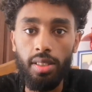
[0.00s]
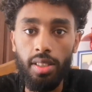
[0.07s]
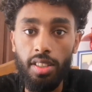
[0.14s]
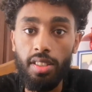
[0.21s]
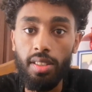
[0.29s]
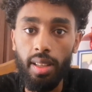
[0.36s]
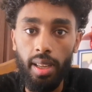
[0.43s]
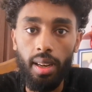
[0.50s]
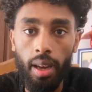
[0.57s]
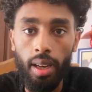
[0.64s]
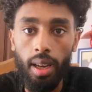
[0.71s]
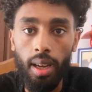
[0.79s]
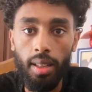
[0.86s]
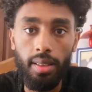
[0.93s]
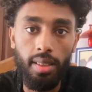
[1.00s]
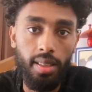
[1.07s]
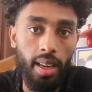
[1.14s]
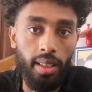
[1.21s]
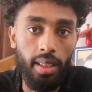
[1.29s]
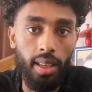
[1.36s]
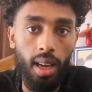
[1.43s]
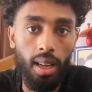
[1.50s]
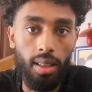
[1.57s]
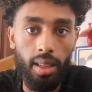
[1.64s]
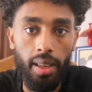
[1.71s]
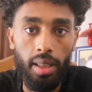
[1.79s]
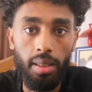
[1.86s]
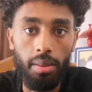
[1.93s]
Since then I got this idea,
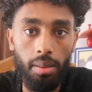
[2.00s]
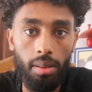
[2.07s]
like